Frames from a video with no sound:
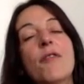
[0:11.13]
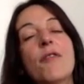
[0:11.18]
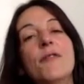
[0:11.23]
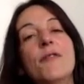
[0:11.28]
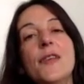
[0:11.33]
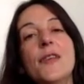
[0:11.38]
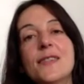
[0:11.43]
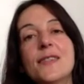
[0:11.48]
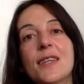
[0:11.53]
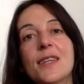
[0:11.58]

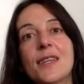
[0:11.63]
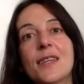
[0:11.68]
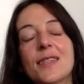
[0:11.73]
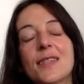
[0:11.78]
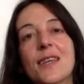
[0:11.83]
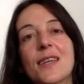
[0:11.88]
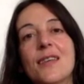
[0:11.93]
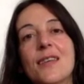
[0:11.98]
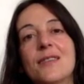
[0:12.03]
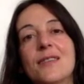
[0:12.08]

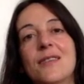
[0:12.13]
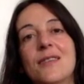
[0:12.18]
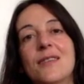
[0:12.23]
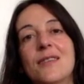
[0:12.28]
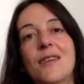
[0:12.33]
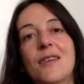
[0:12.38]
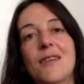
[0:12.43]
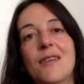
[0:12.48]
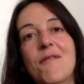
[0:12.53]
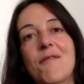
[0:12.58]
physics is
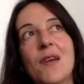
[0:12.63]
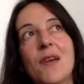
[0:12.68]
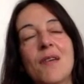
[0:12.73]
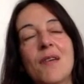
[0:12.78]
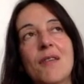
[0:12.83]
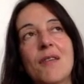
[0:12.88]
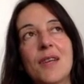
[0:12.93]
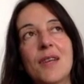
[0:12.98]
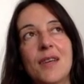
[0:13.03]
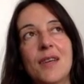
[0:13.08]
a
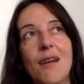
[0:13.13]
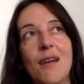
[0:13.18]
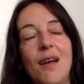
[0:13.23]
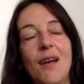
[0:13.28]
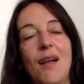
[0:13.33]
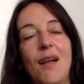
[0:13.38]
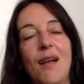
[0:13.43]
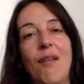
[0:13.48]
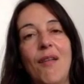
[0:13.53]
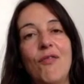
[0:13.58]
very
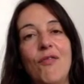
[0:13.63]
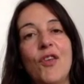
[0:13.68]
uh,